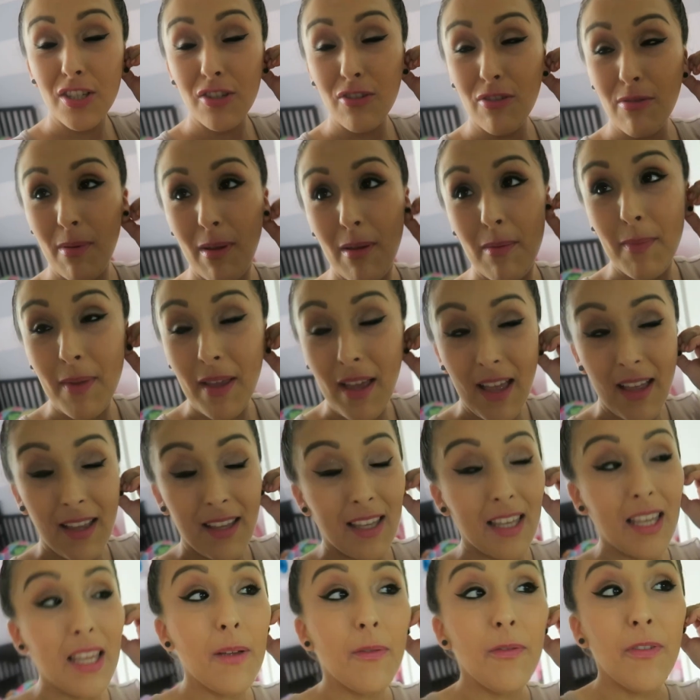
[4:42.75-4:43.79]
Just remind me, I
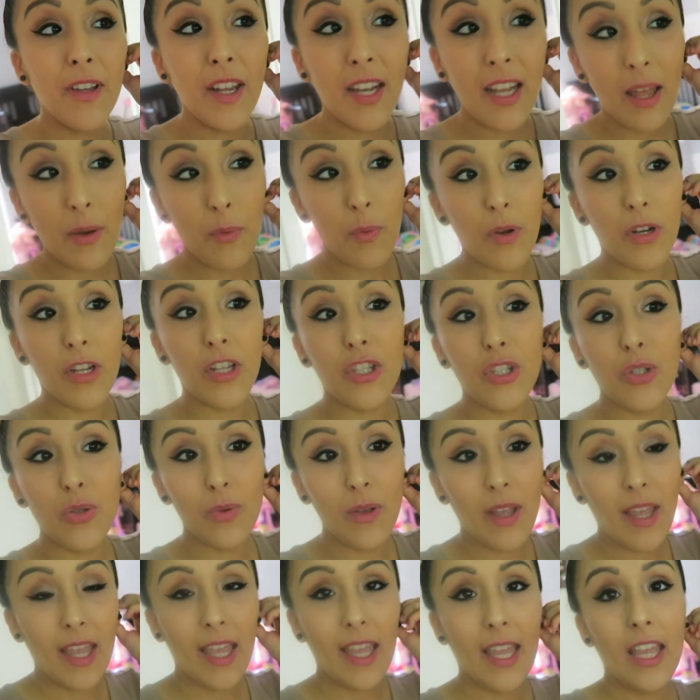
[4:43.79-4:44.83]
keep forgetting. I want to
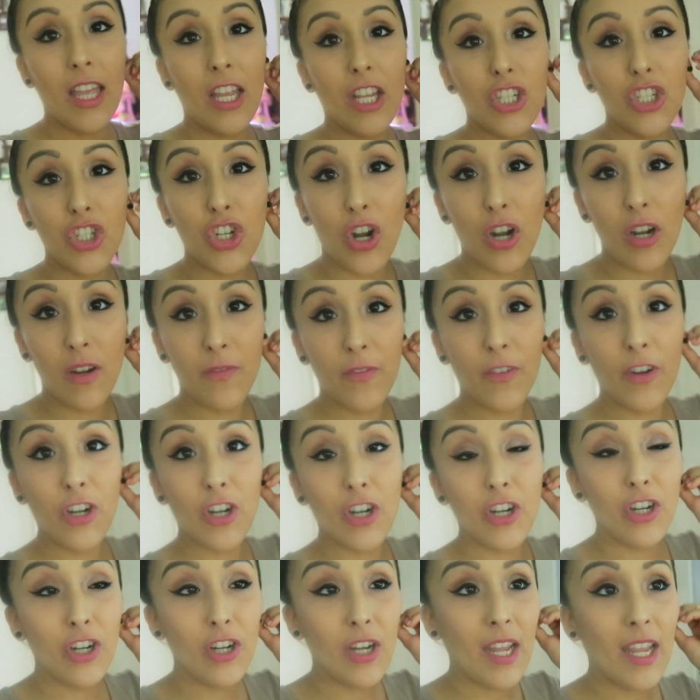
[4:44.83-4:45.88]
do a chart for
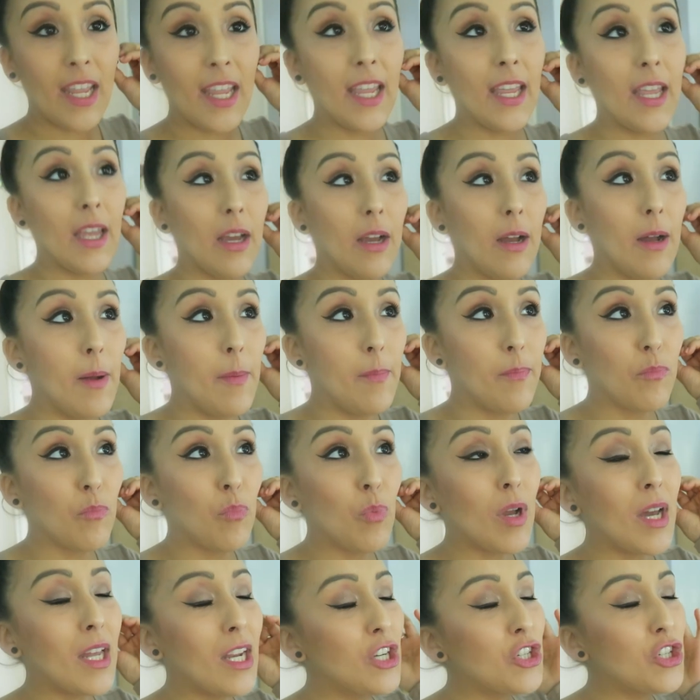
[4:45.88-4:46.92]
her. A um,
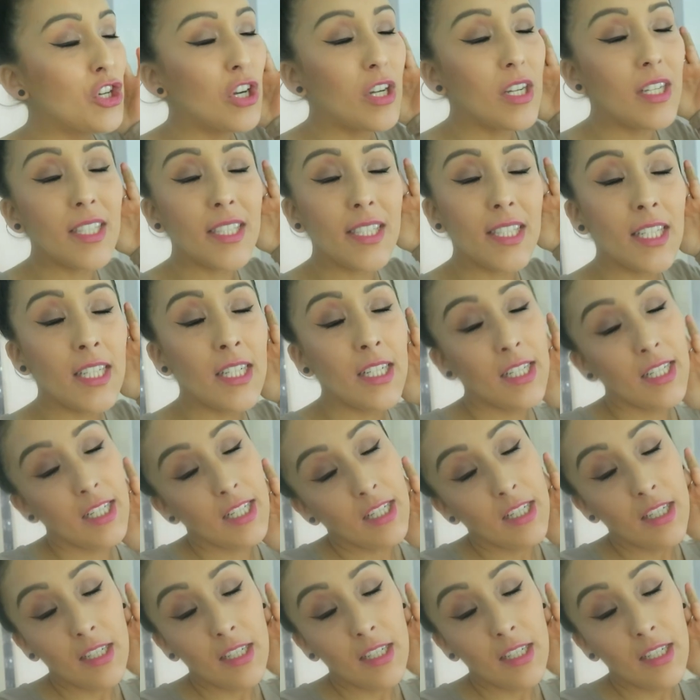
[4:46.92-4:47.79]
what kind of chart is it?